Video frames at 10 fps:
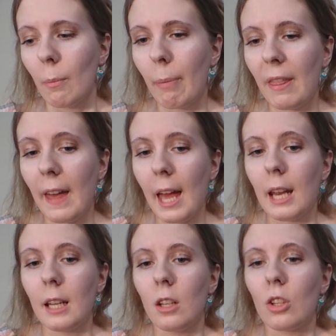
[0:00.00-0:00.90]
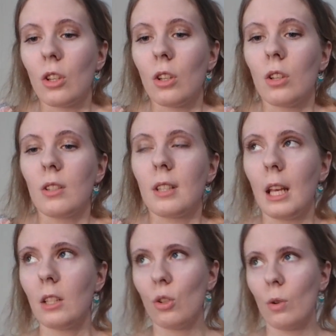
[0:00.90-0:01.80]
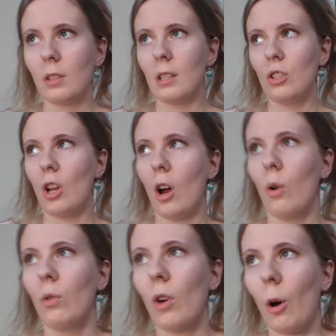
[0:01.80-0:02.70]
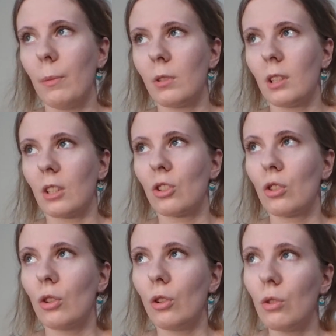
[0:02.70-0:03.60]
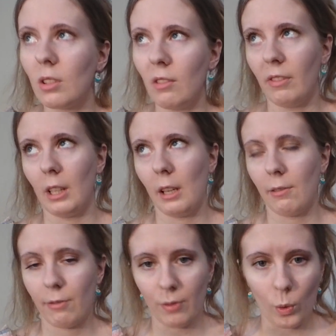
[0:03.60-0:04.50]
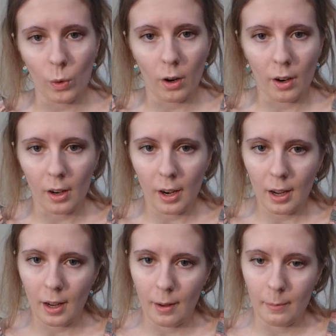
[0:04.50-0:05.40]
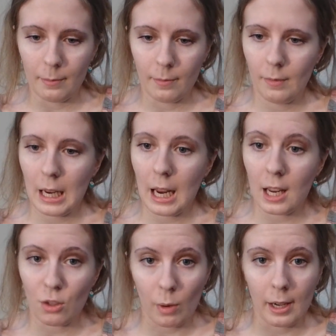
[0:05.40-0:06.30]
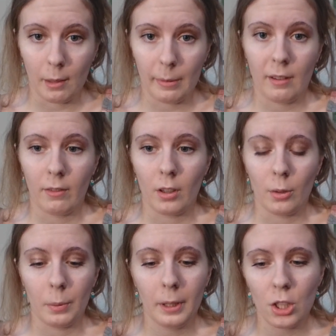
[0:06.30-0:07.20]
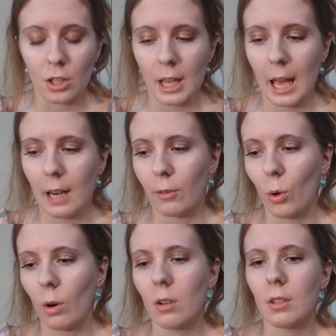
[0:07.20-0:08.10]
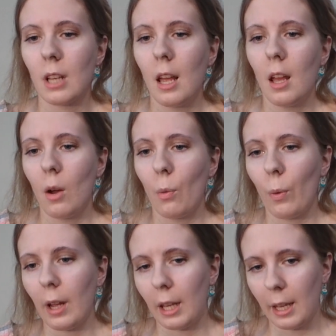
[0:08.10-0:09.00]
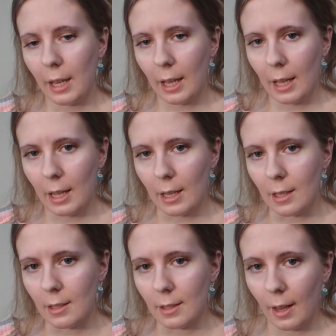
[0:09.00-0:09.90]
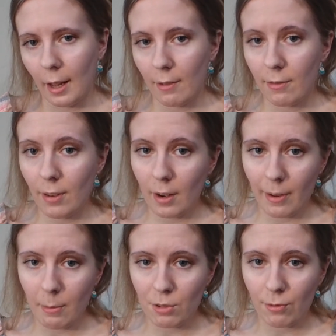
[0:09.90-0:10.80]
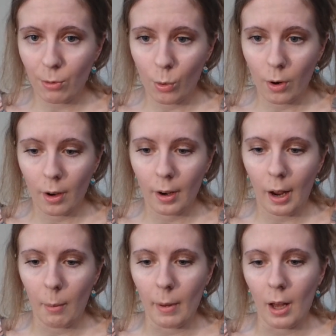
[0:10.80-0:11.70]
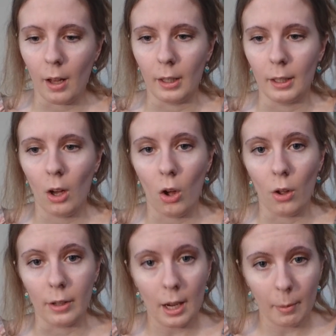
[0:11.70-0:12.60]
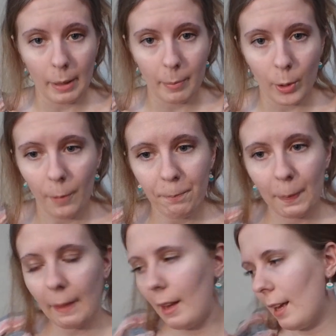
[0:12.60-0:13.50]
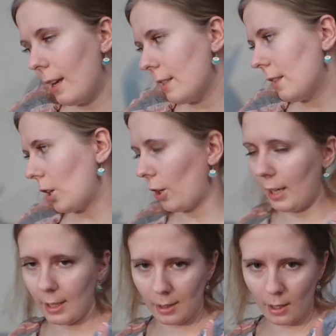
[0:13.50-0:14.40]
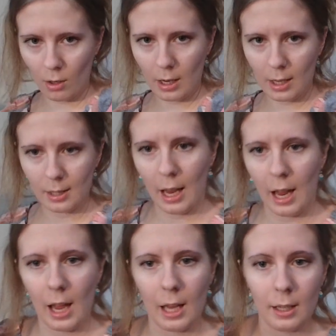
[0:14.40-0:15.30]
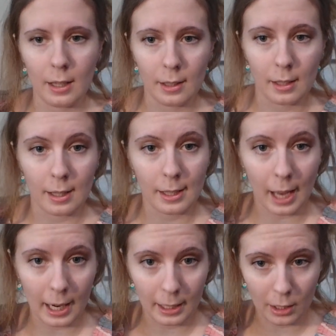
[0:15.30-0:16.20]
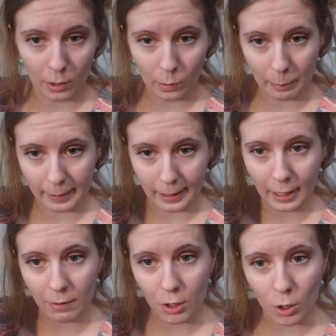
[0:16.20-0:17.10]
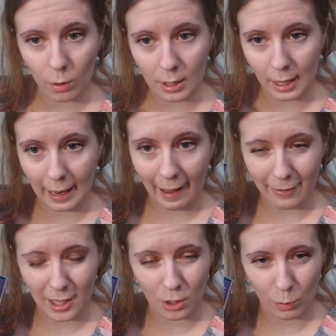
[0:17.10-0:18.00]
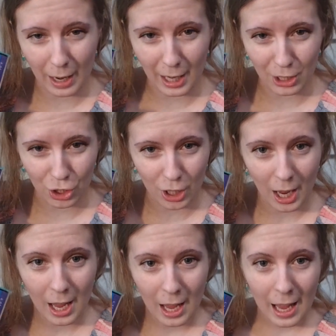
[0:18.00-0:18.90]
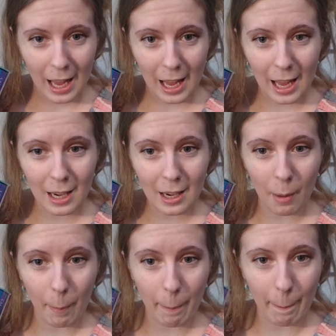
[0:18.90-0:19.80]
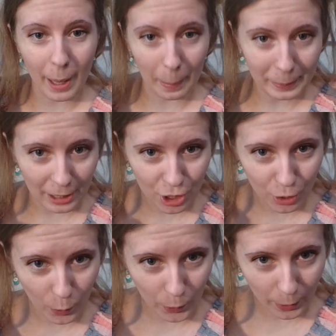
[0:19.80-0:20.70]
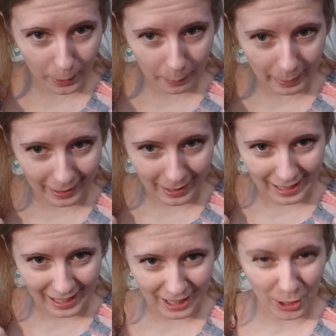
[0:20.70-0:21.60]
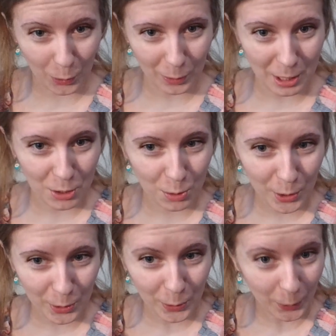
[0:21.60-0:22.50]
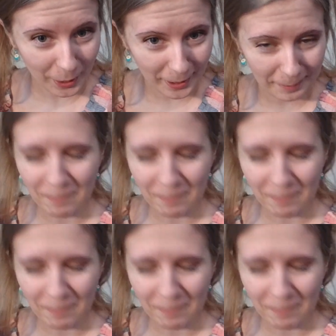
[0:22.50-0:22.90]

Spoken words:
But then C.S. Lewis is known almost exclusively for his writing being very religious. And of course, what he is very famous for among all young people is the Narnia series. And this is a side note, but if you notice, I have these arranged in published order, because that is the only true order.